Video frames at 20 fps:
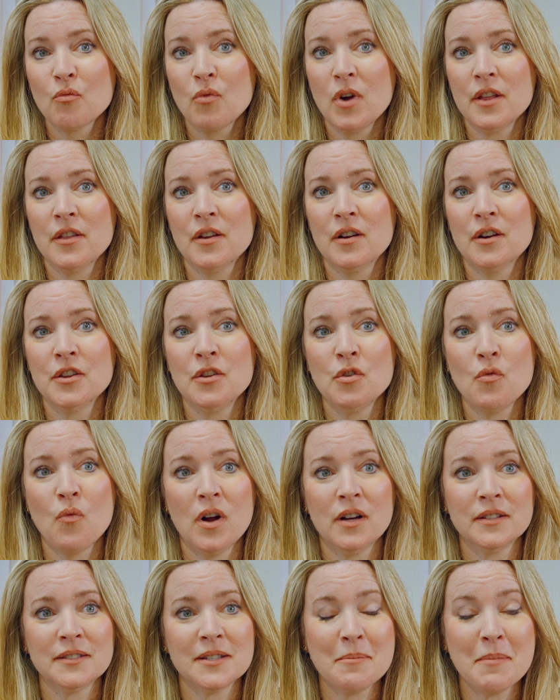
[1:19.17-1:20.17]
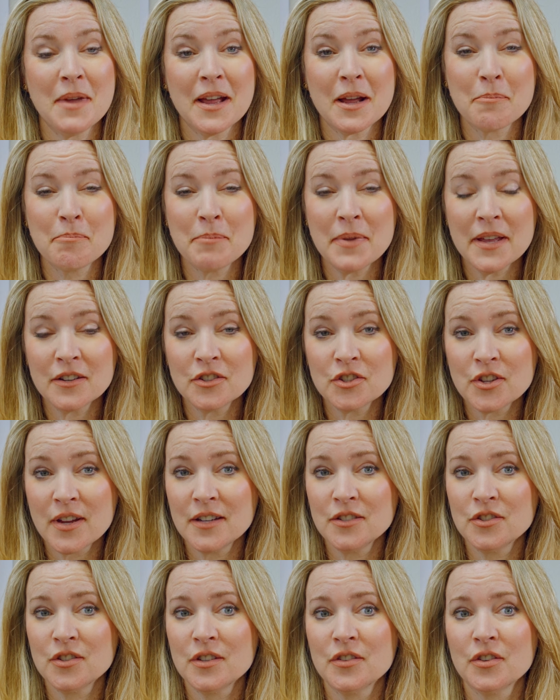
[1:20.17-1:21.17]
whether you want to make a big
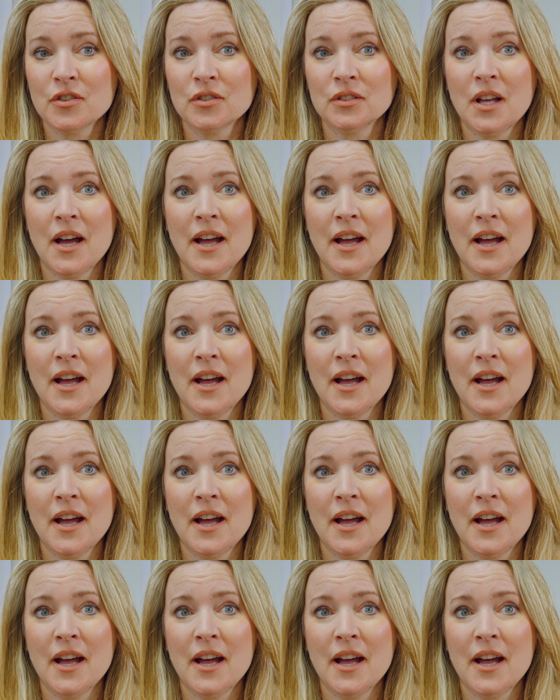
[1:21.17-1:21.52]
change in your